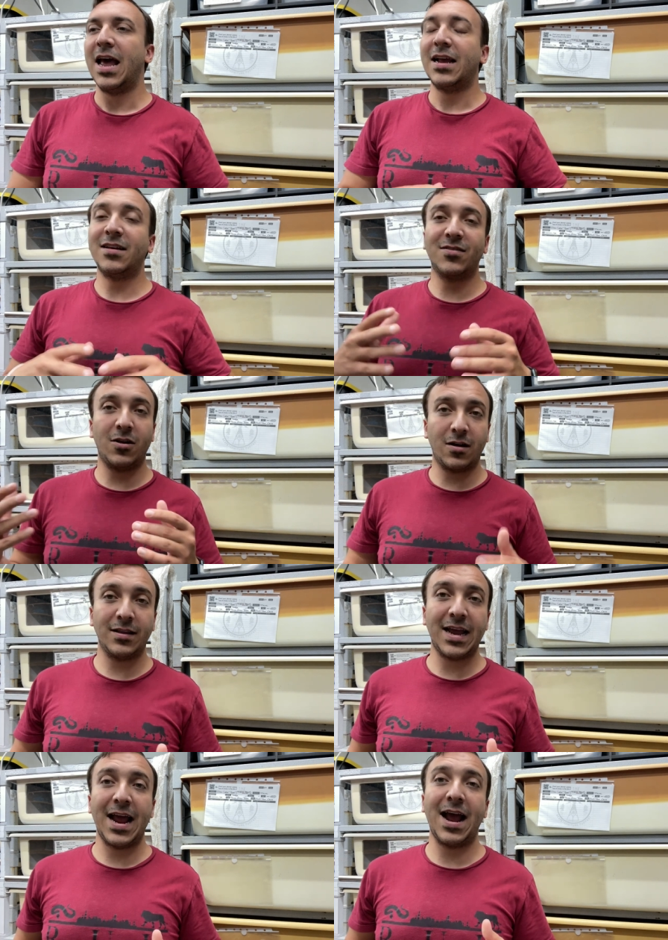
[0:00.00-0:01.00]
Because
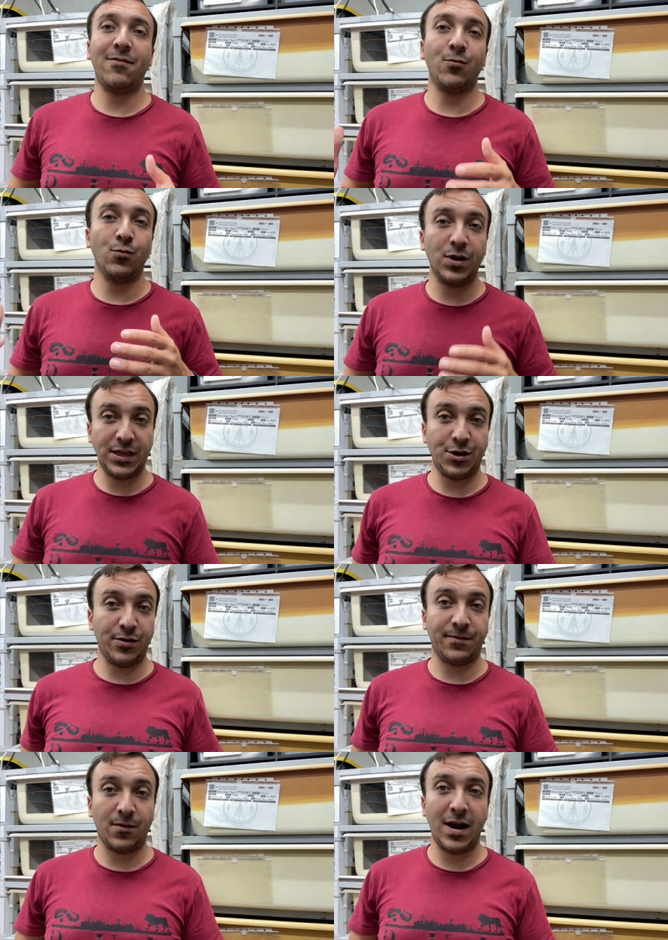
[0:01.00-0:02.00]
luckily I have really
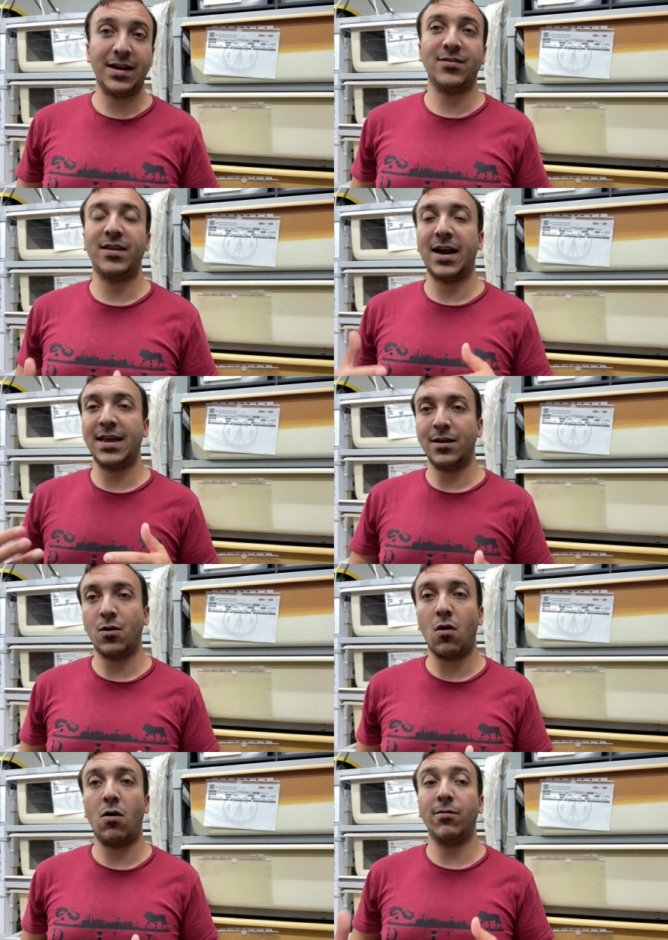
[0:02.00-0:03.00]
good friends that I can
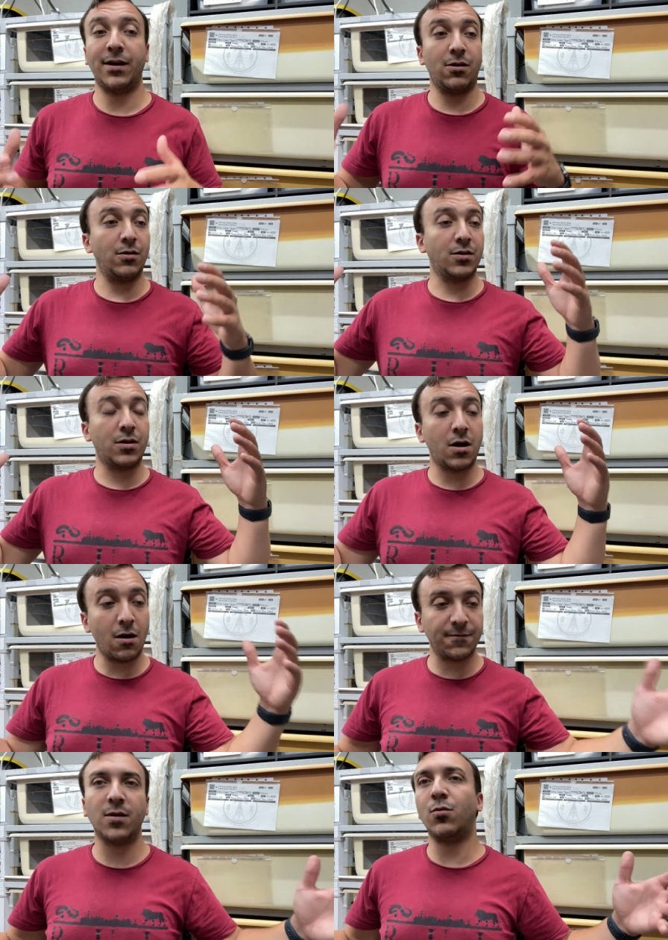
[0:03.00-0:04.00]
call that are
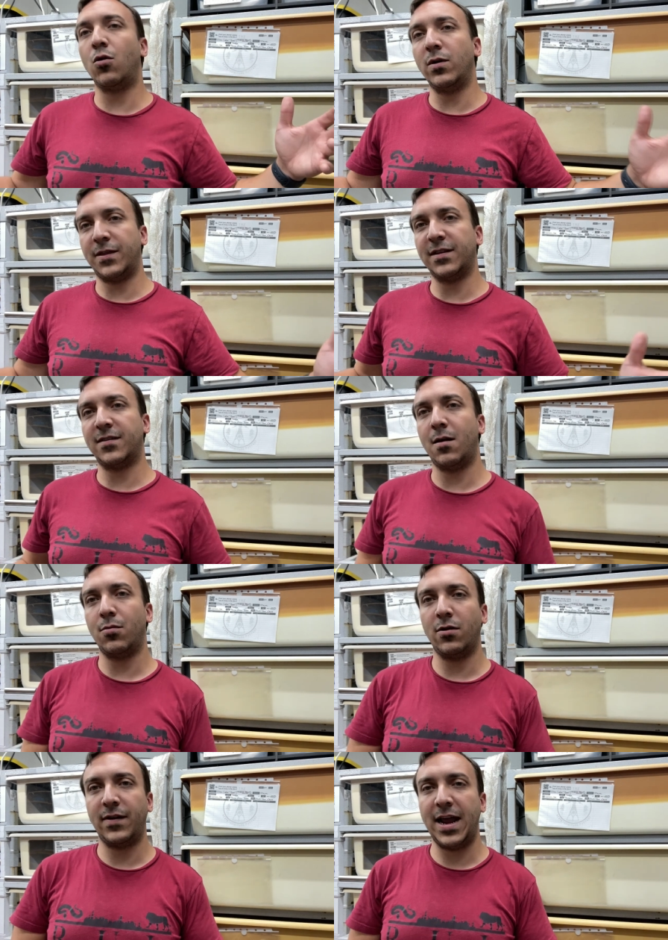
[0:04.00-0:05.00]
comfortable with this
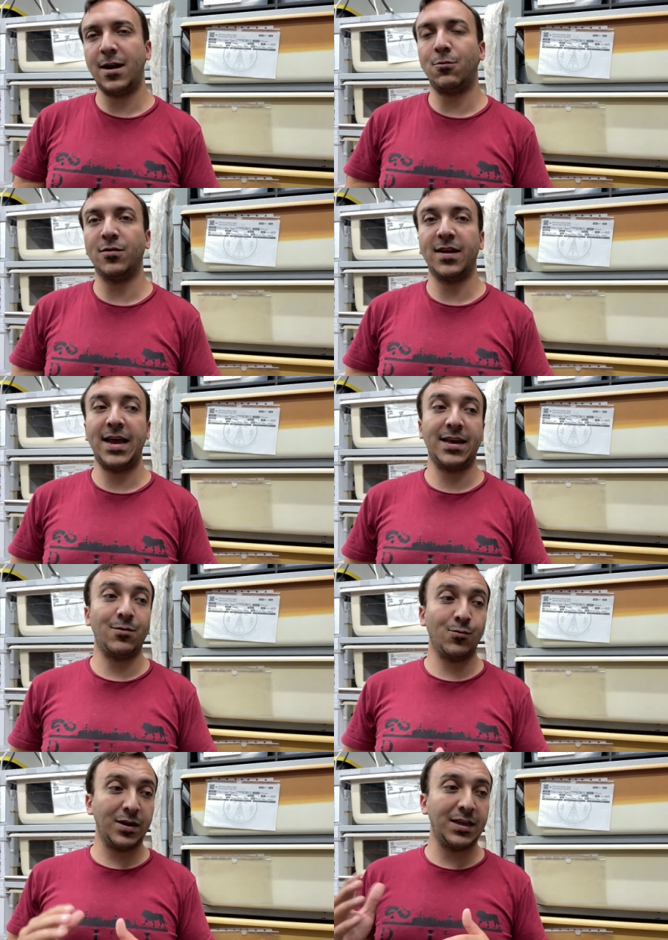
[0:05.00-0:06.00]
number of animals and
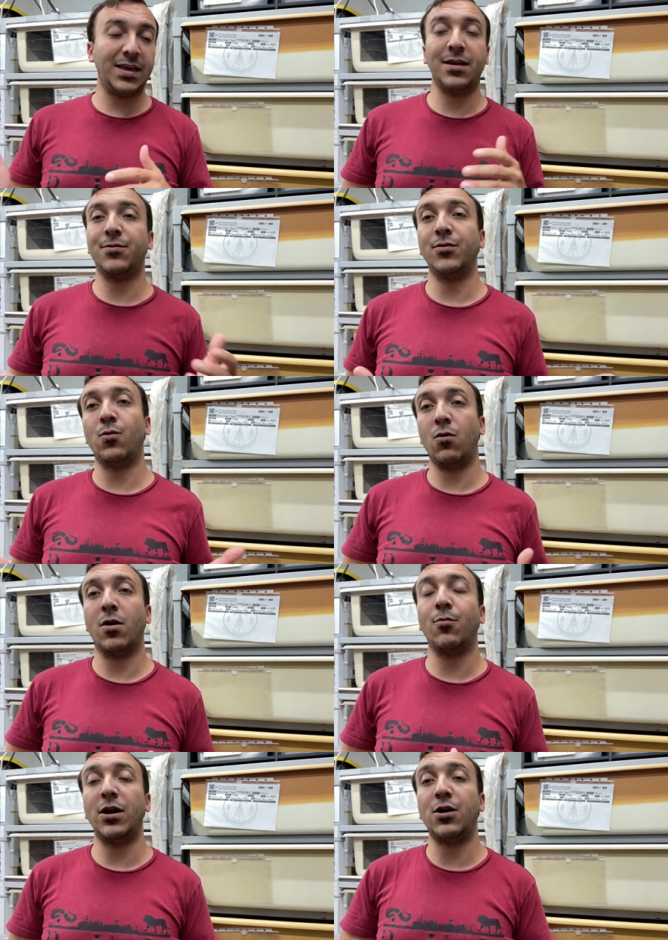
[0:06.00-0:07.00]
can really get through the
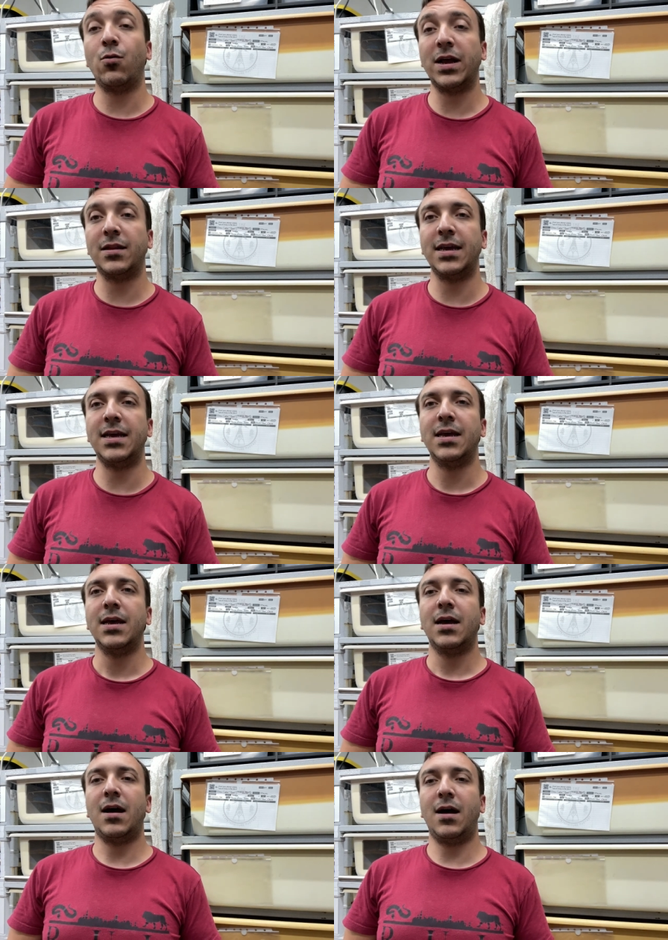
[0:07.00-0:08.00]
work pretty quickly
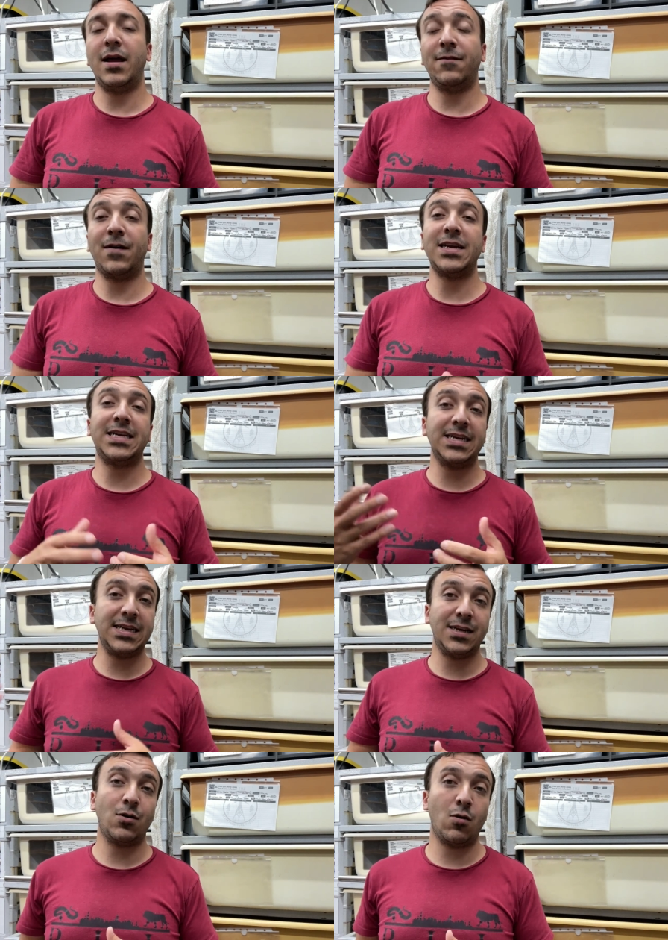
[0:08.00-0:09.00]
uh, if I did
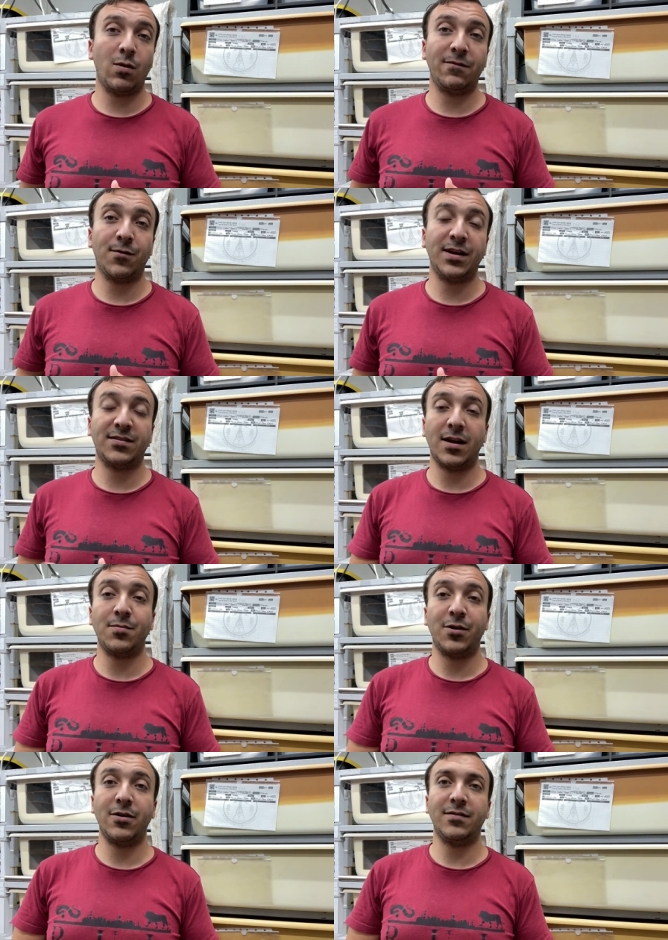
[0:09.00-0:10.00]
need to go away for an extended
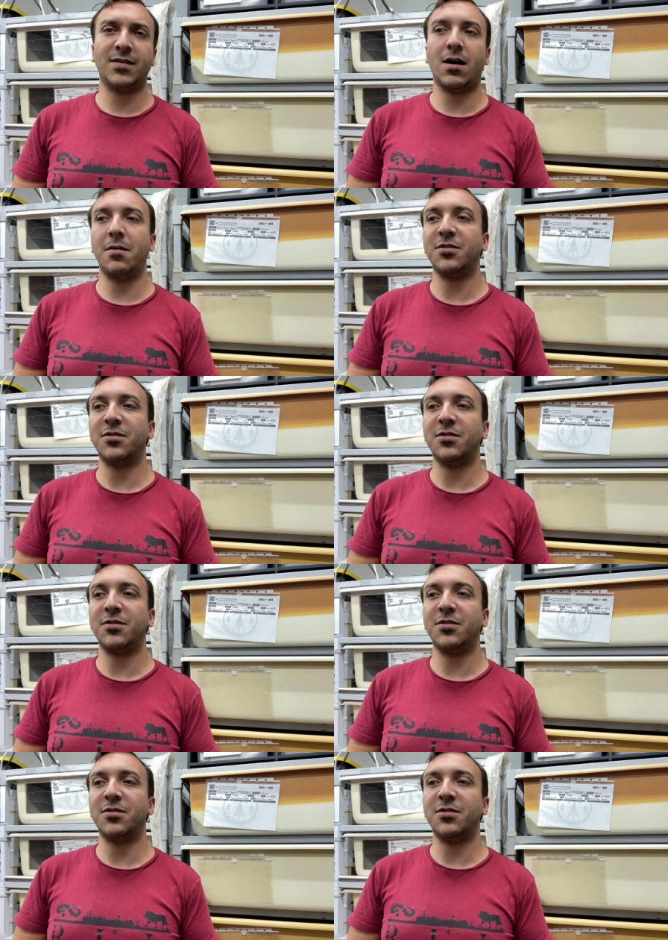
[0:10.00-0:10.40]
period of time.